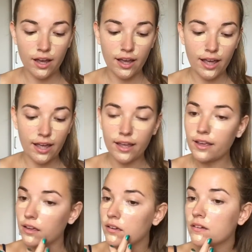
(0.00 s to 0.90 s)

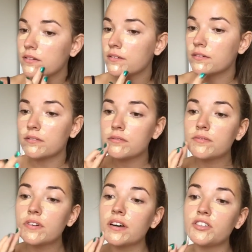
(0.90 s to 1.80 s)
a
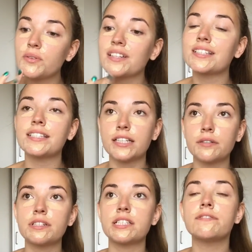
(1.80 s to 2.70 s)

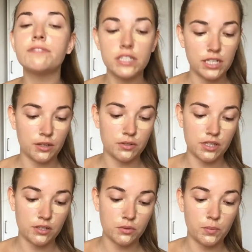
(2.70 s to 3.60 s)
series of videos
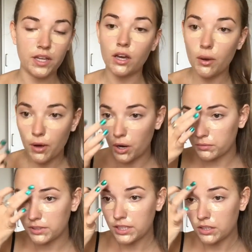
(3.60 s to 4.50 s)
this week
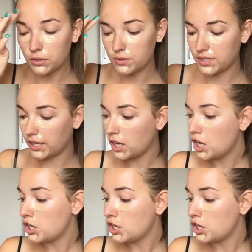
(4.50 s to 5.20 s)
only using